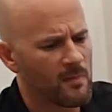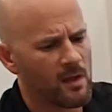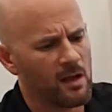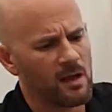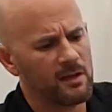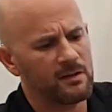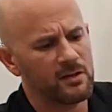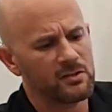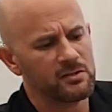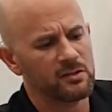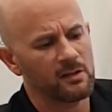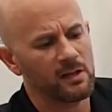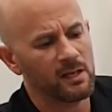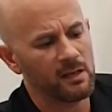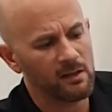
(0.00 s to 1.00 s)

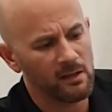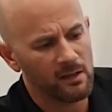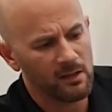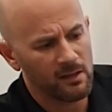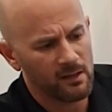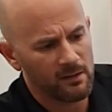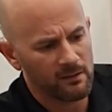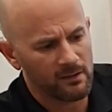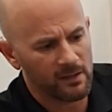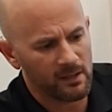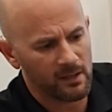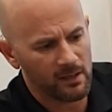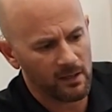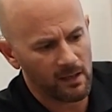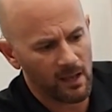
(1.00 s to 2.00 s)
Additionally,
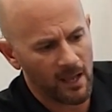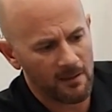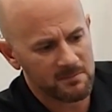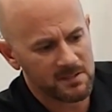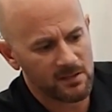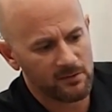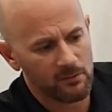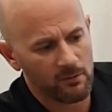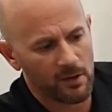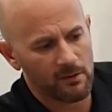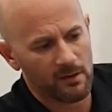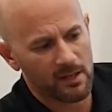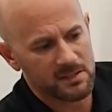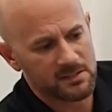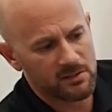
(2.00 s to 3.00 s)
the EMCEE
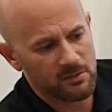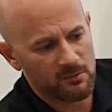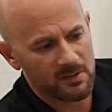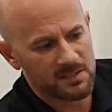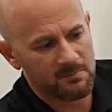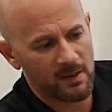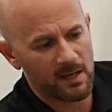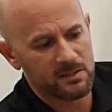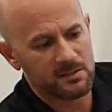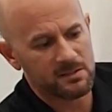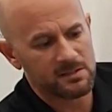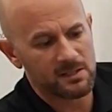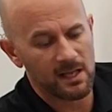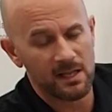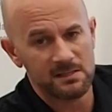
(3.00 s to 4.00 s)
200 has 2
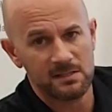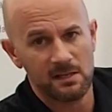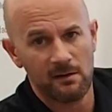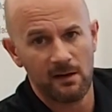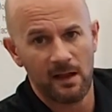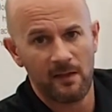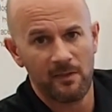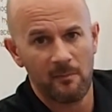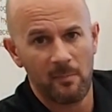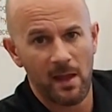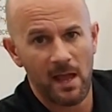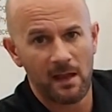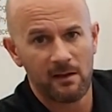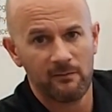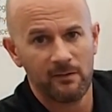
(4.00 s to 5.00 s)
expansion slots here on the
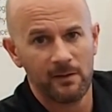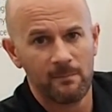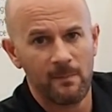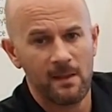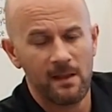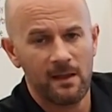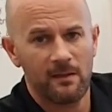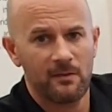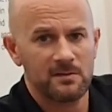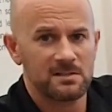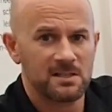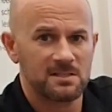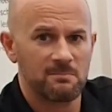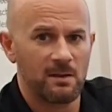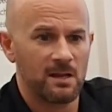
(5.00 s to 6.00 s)
back of it, and
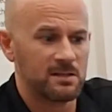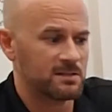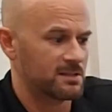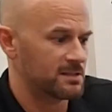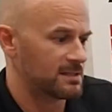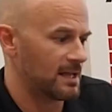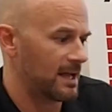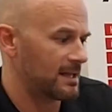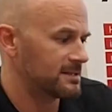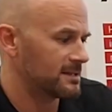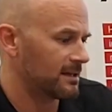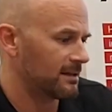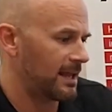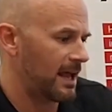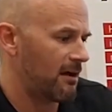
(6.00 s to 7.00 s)
those expansion
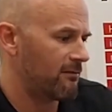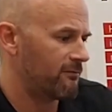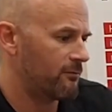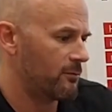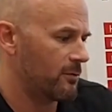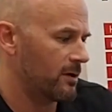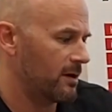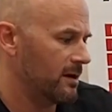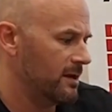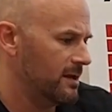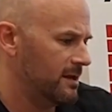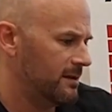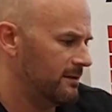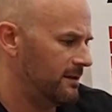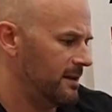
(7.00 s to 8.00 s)
slots allow for
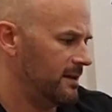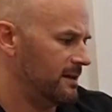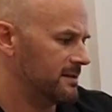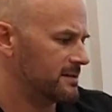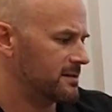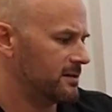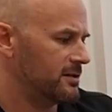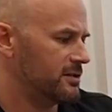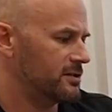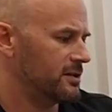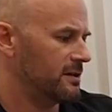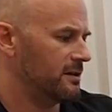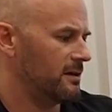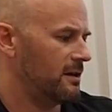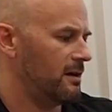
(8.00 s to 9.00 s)
the
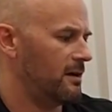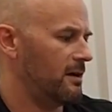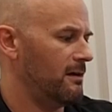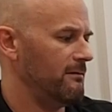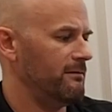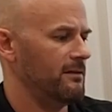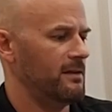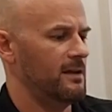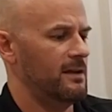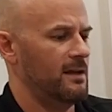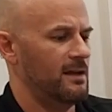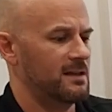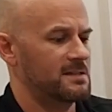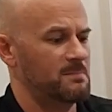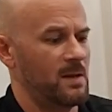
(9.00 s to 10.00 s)
insertion of
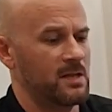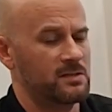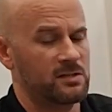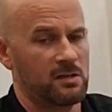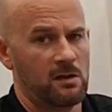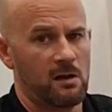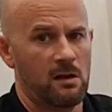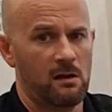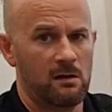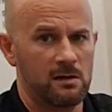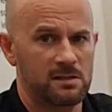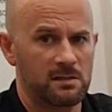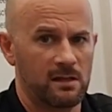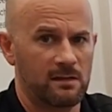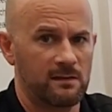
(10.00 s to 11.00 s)
expansion
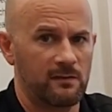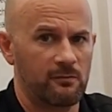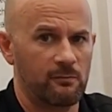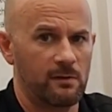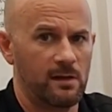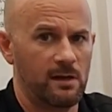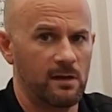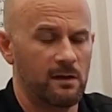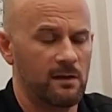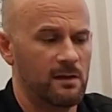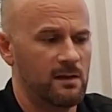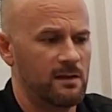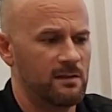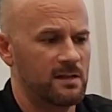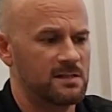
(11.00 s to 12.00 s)
cards like this one here.
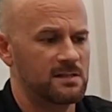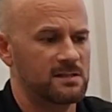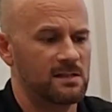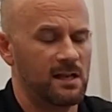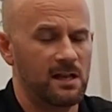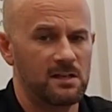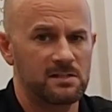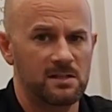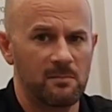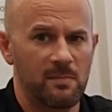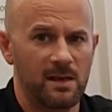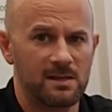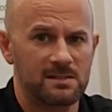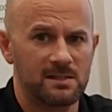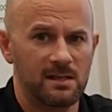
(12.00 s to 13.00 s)
This is an
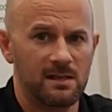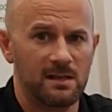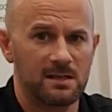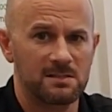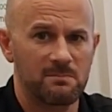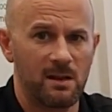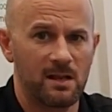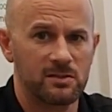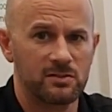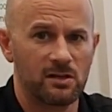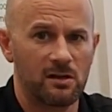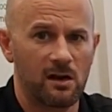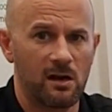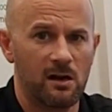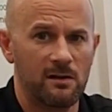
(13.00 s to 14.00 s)
HD-Base-T
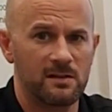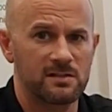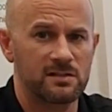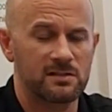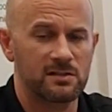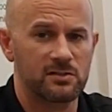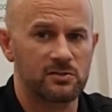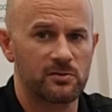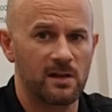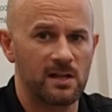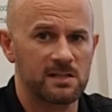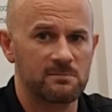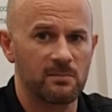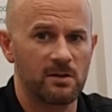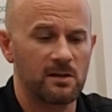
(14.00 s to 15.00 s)
expansion card. This is a
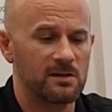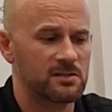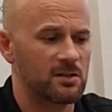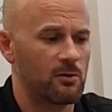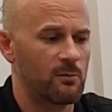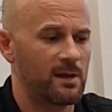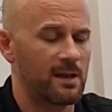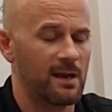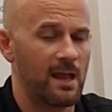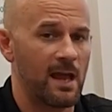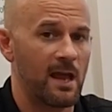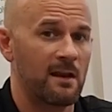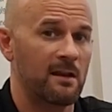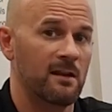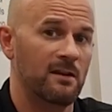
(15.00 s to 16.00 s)
transmitter, so we can
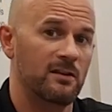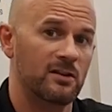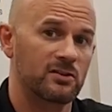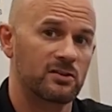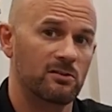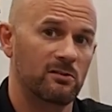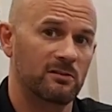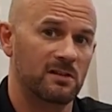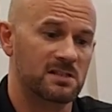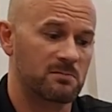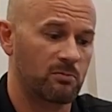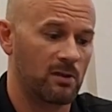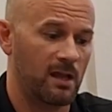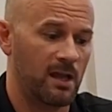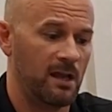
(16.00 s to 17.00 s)
add an additional
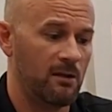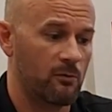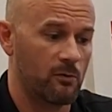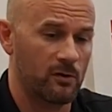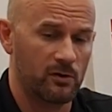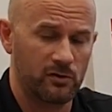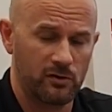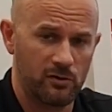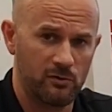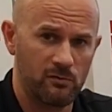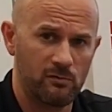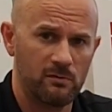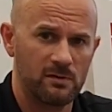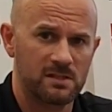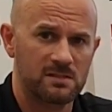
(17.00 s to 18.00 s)
display or
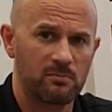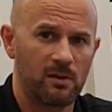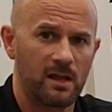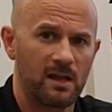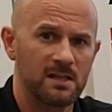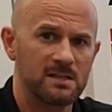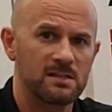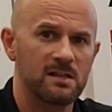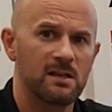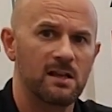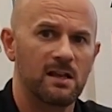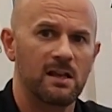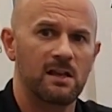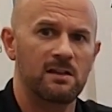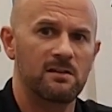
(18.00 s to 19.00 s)
2 displays
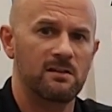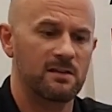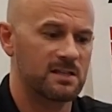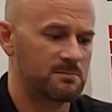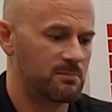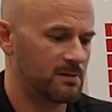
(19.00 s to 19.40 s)
into this